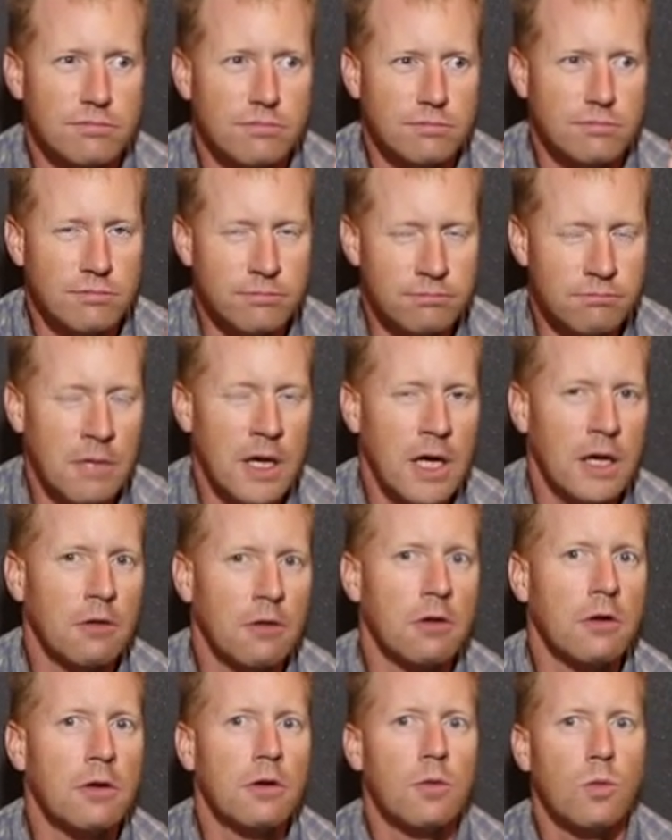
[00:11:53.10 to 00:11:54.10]

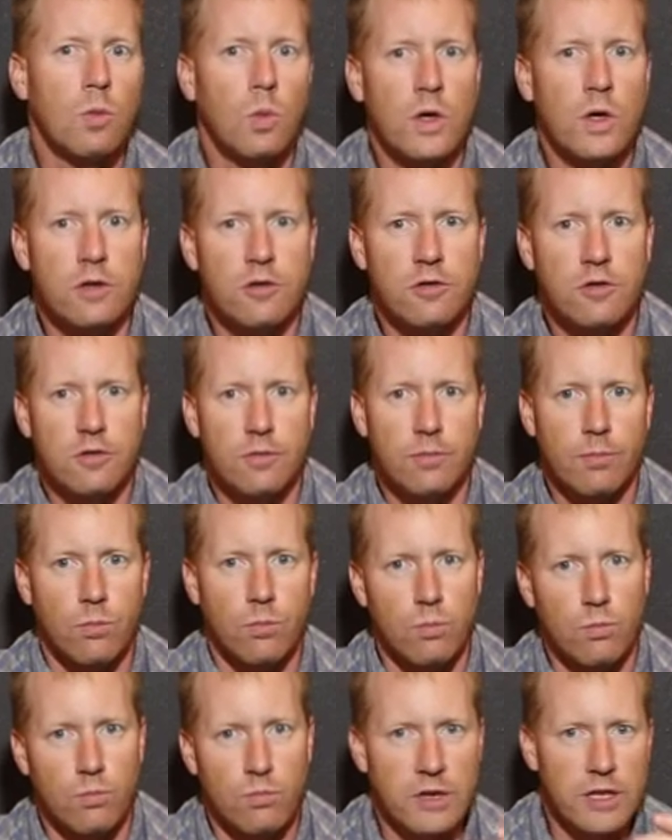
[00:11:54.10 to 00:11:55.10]
metal, which
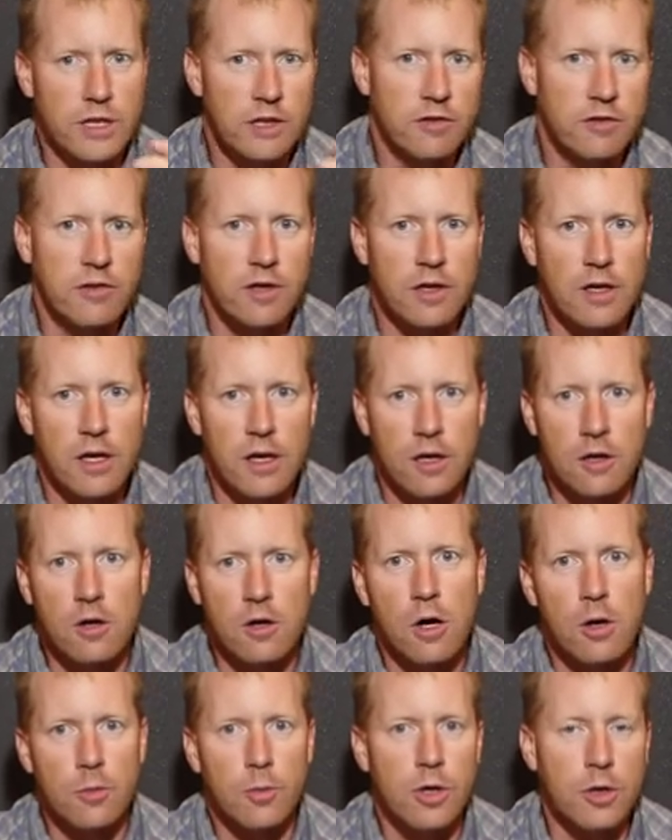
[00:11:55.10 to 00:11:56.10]
leads to kind of
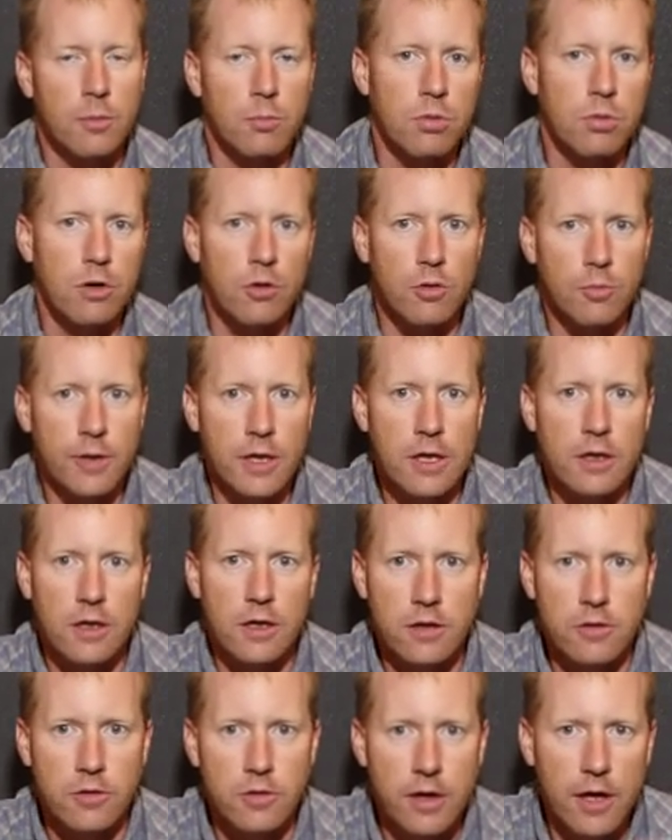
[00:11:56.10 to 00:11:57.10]
carbon embrittlement,
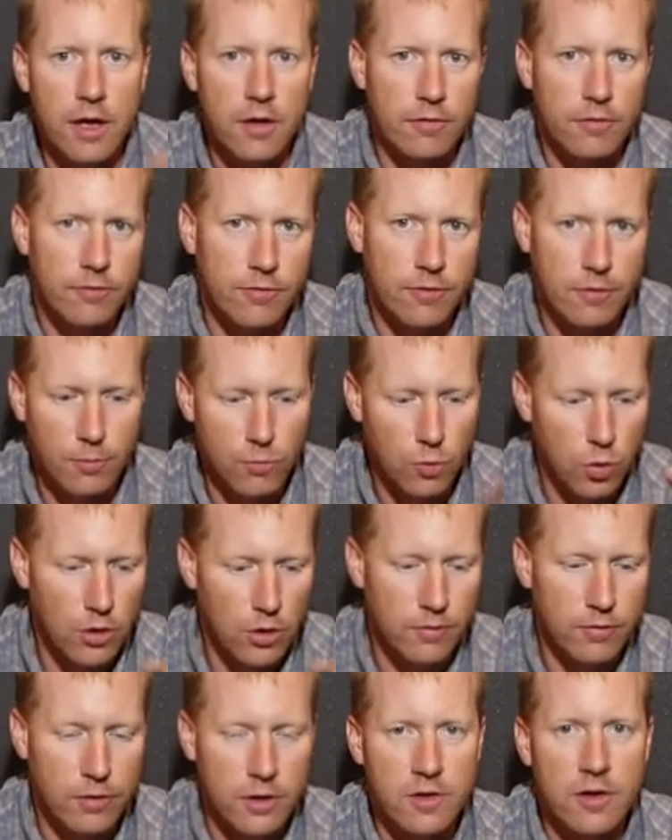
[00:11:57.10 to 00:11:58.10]
and you'll have more
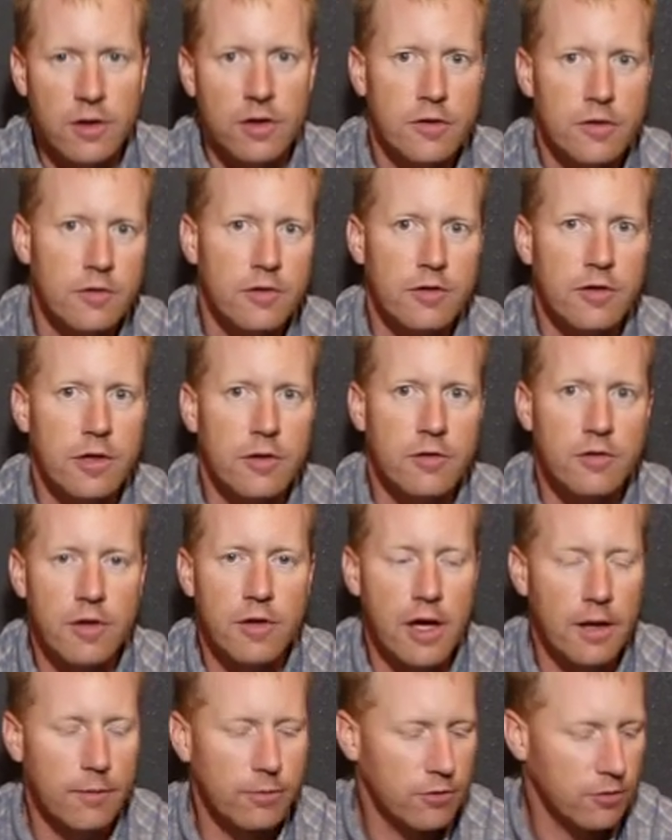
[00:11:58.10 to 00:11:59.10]
of a tendency to
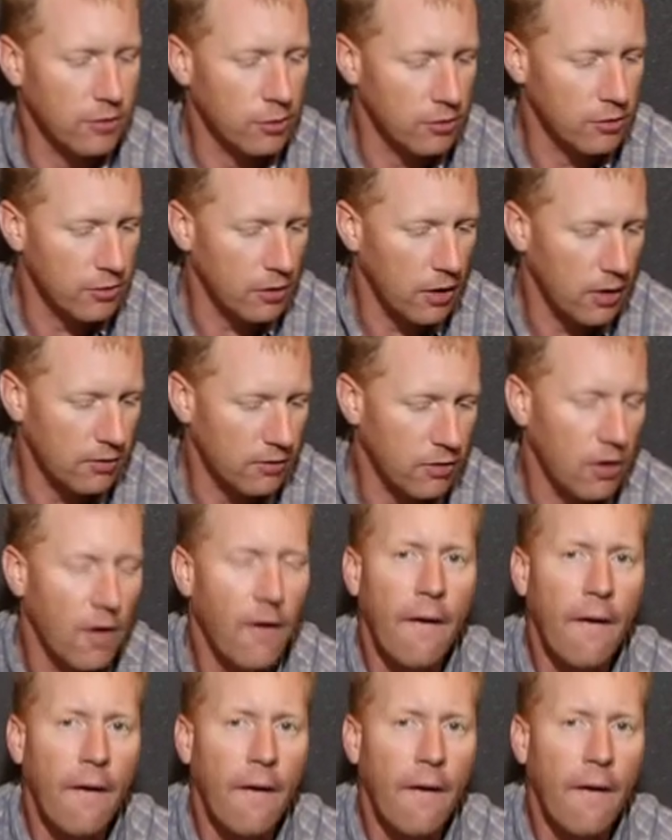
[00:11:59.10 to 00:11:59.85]
snap screws off.